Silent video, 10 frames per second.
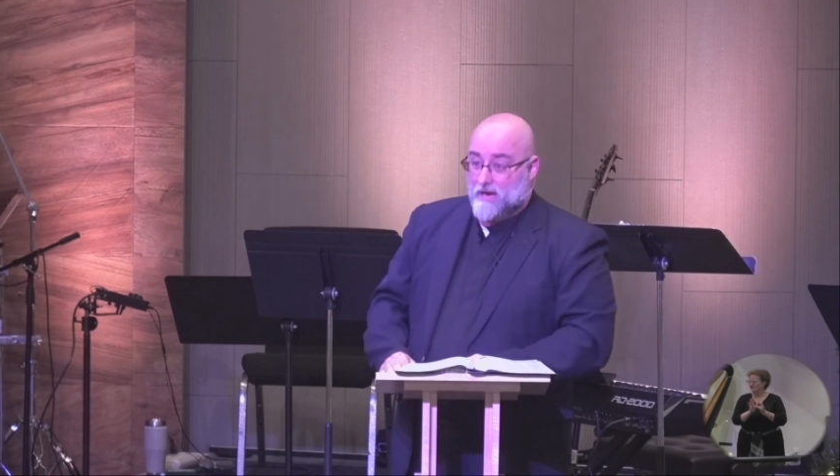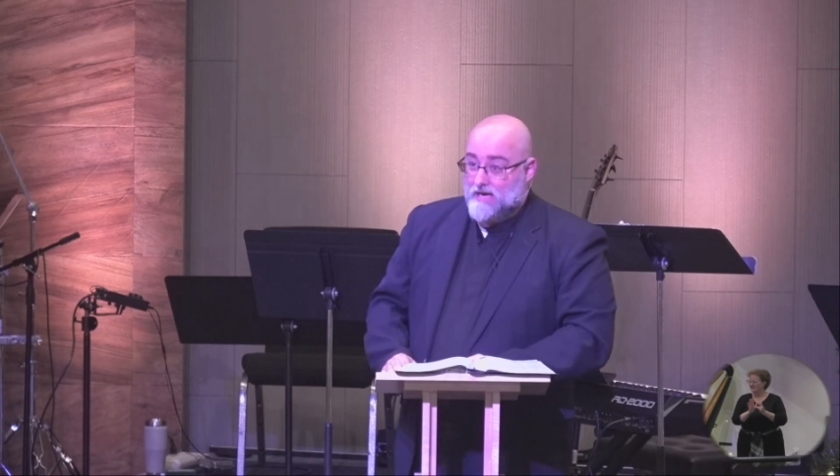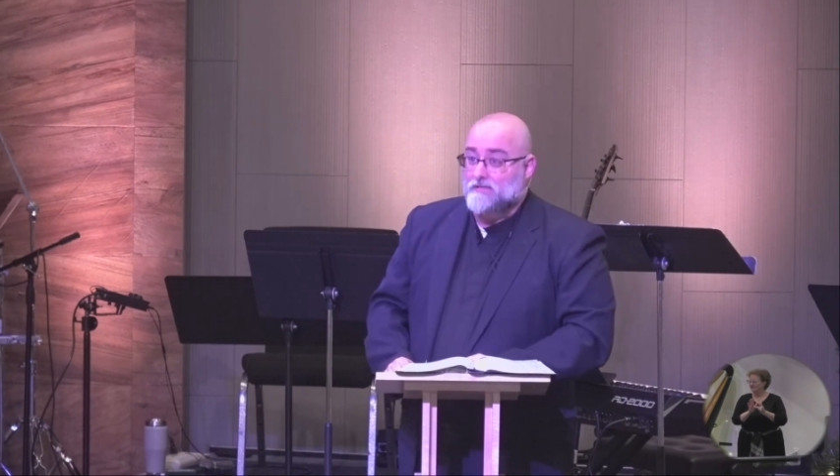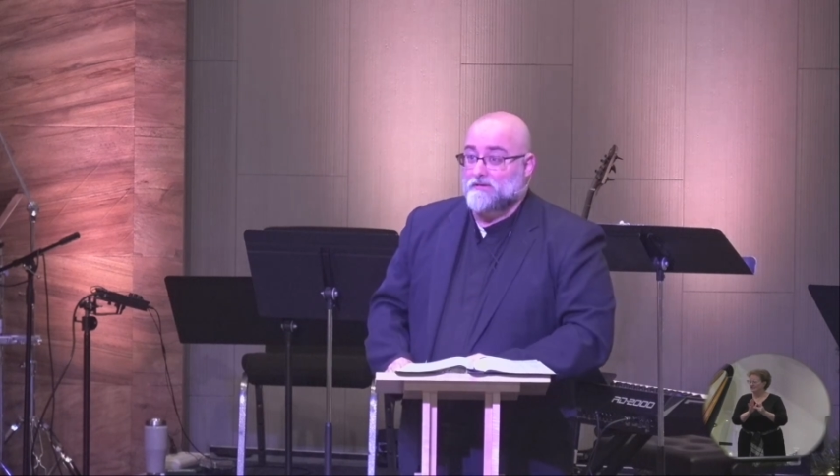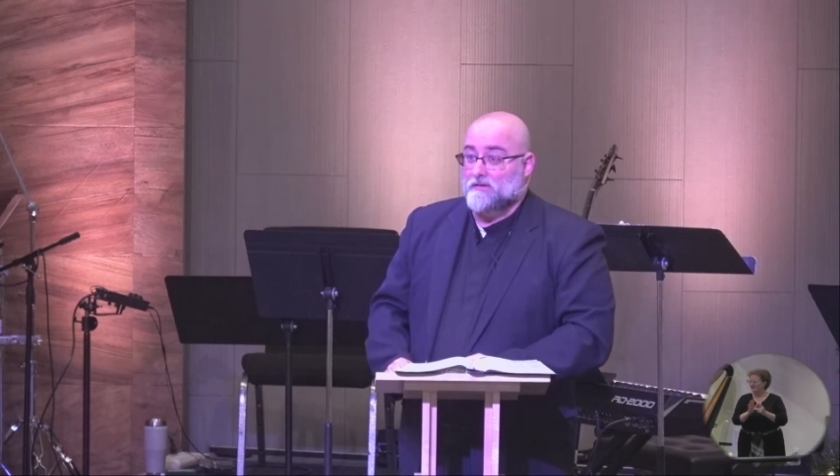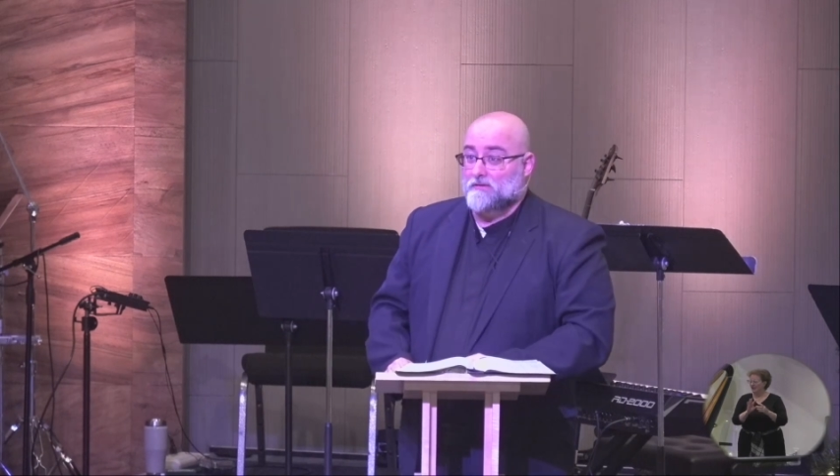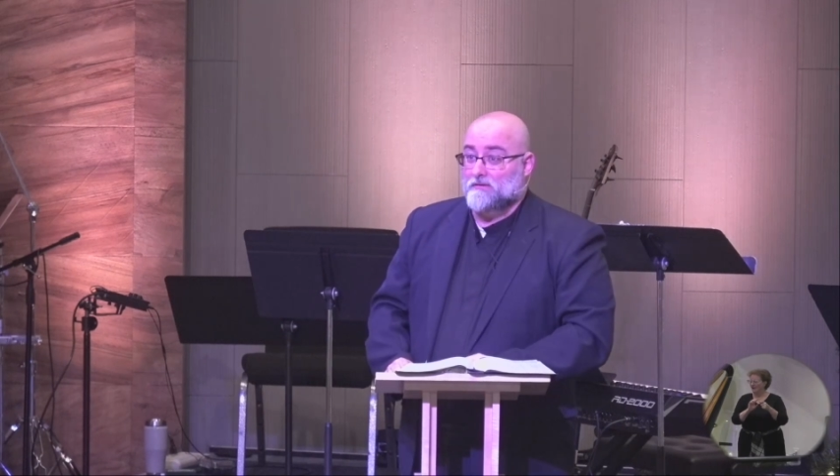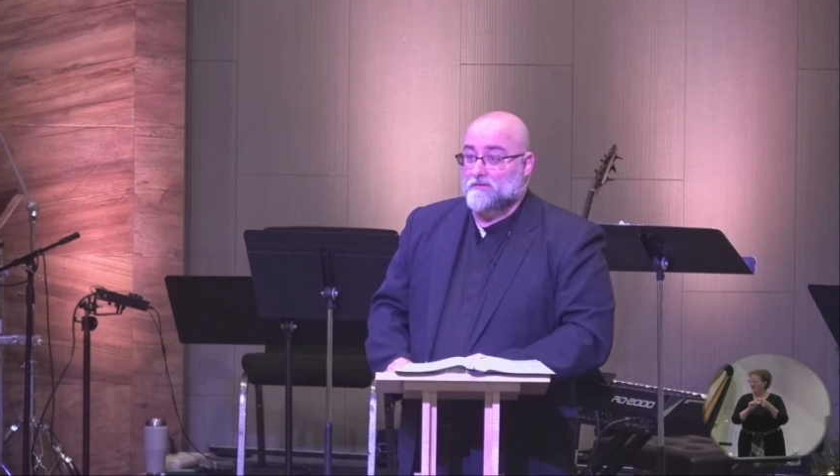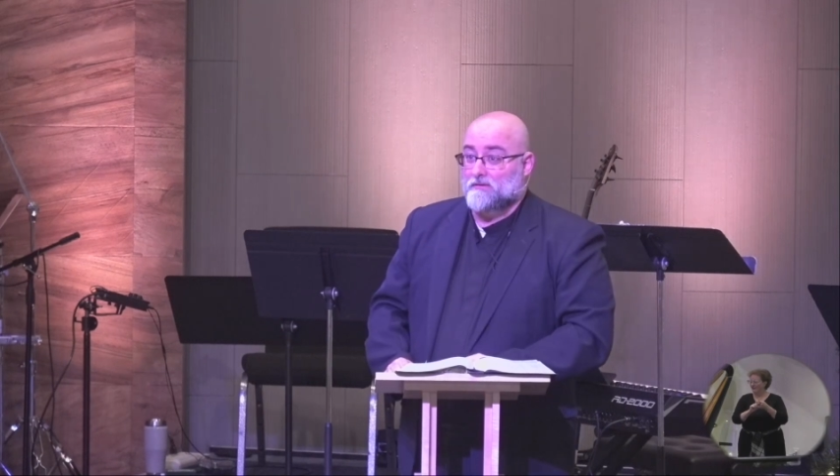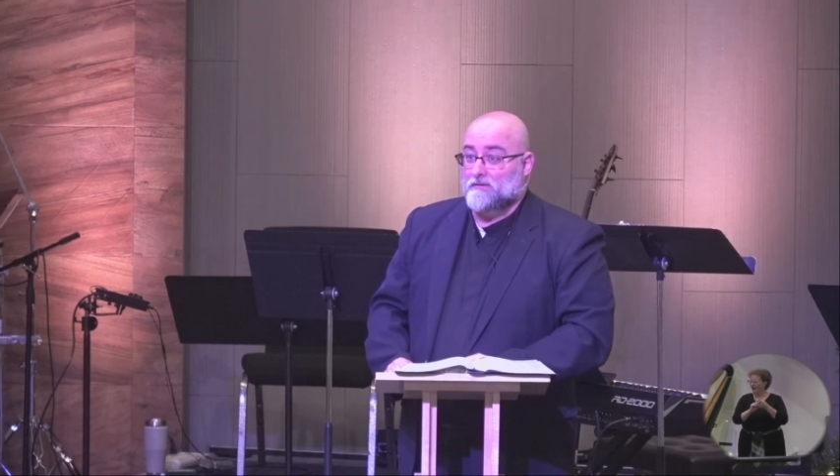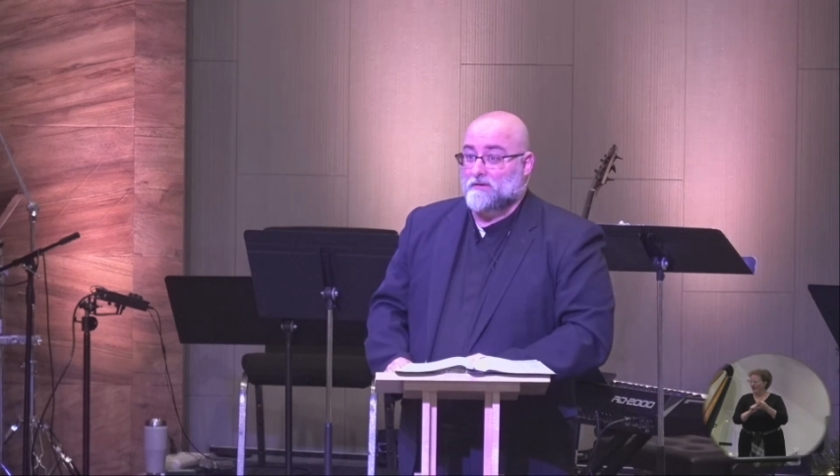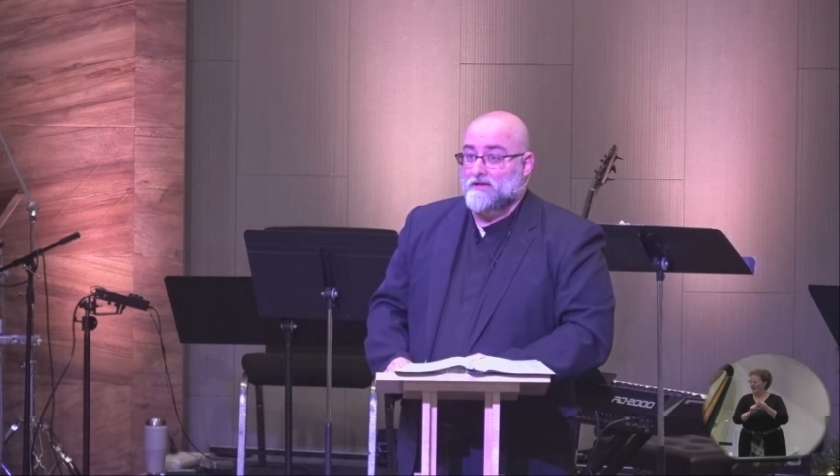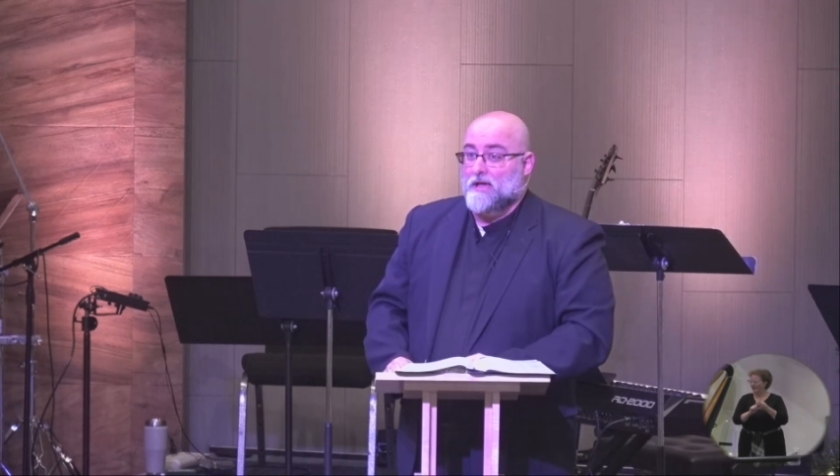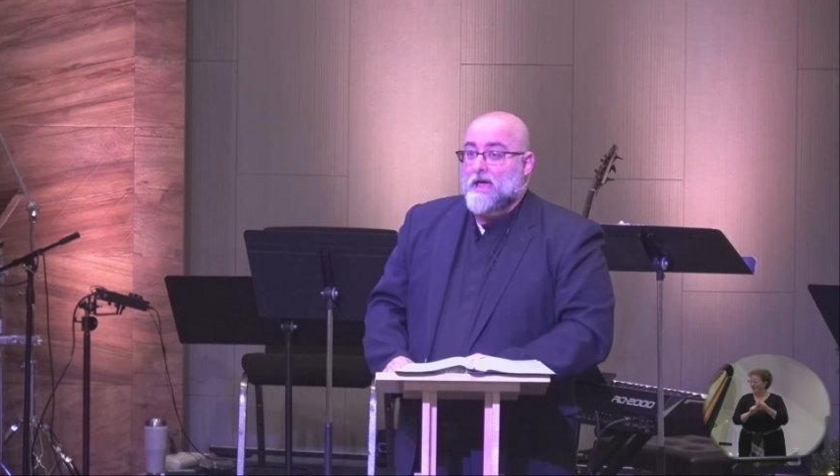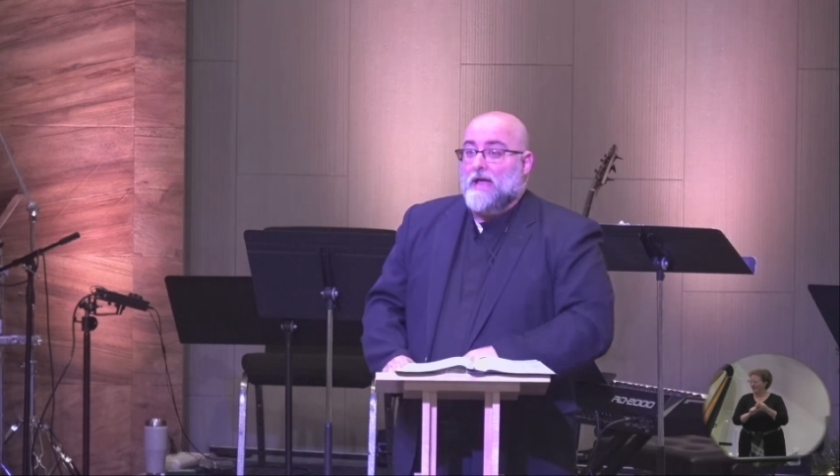right?
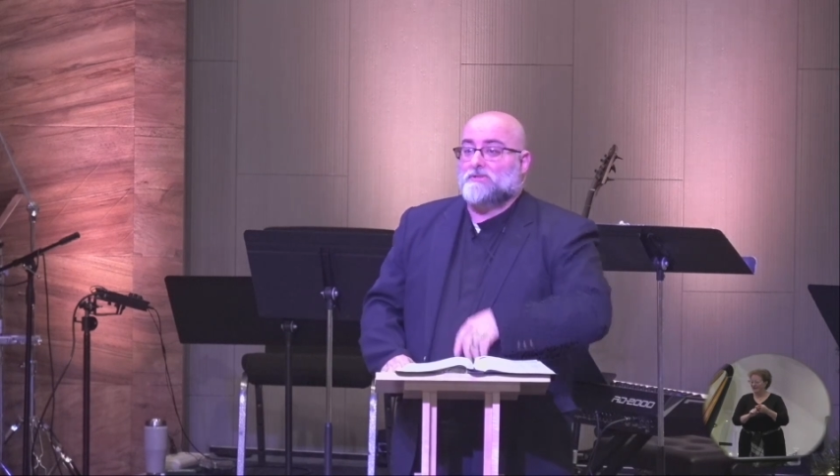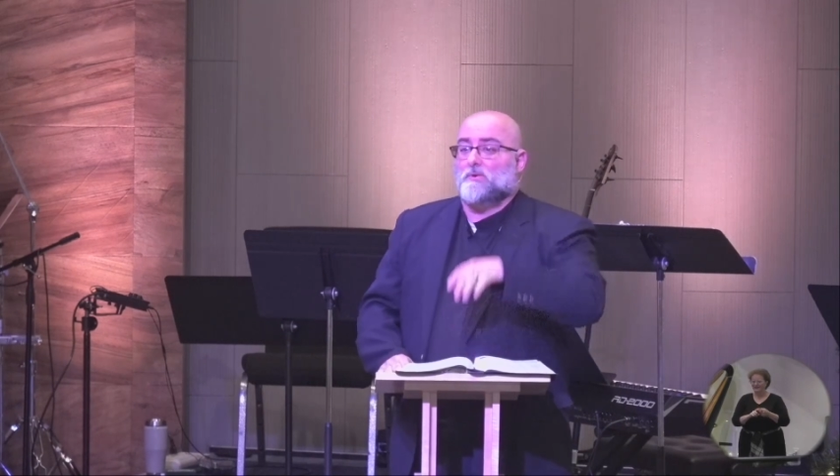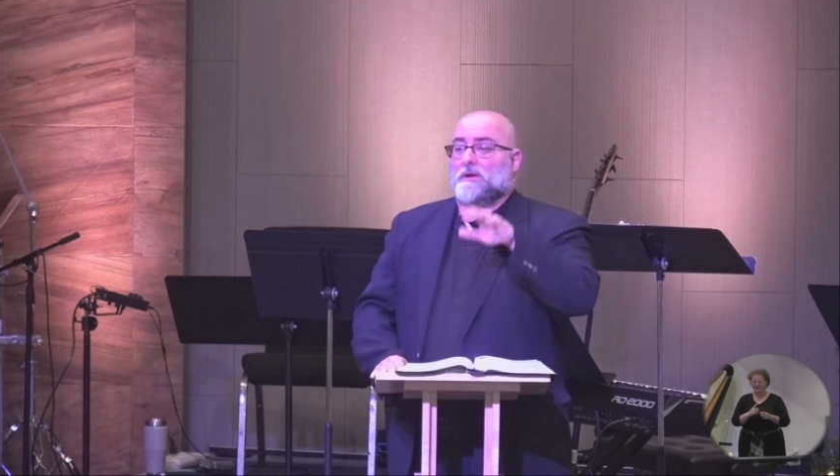And so